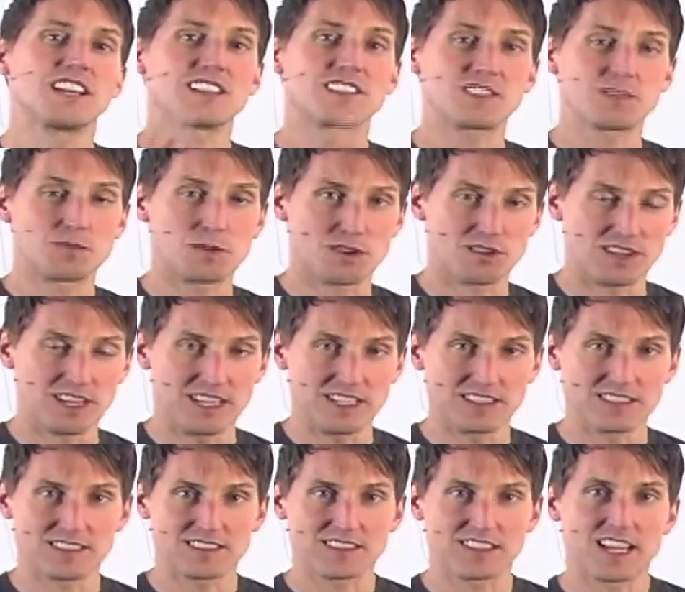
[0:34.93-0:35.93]

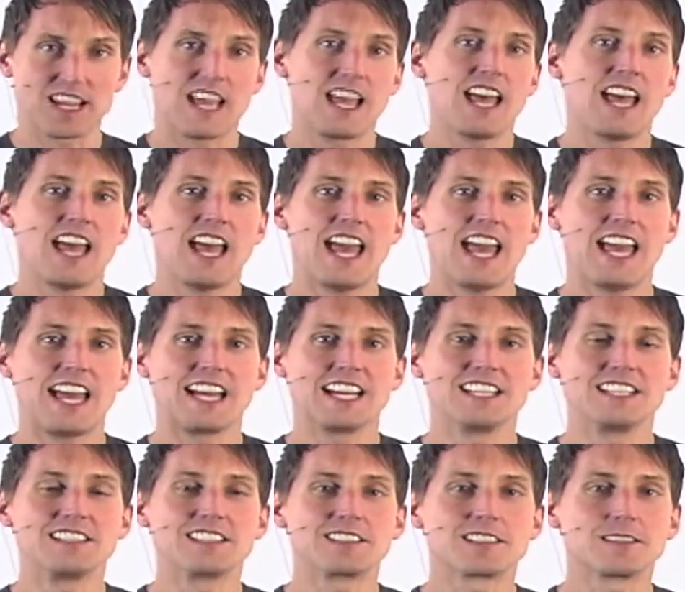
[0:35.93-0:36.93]
experience.
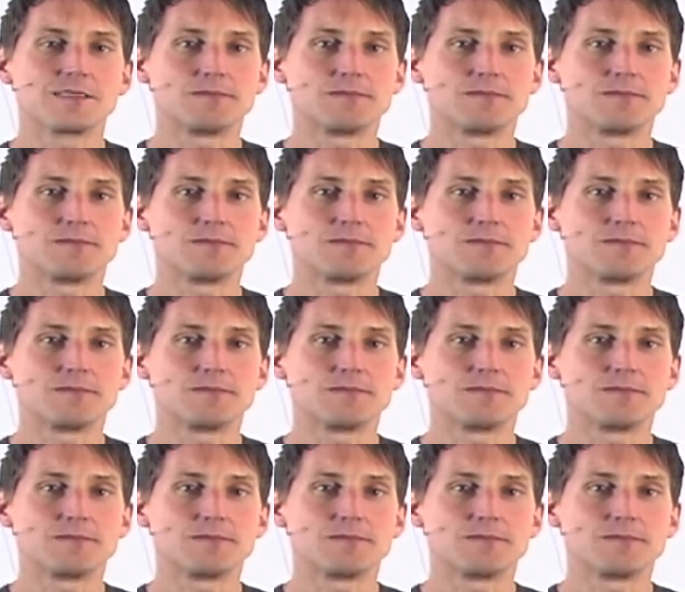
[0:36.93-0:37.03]
And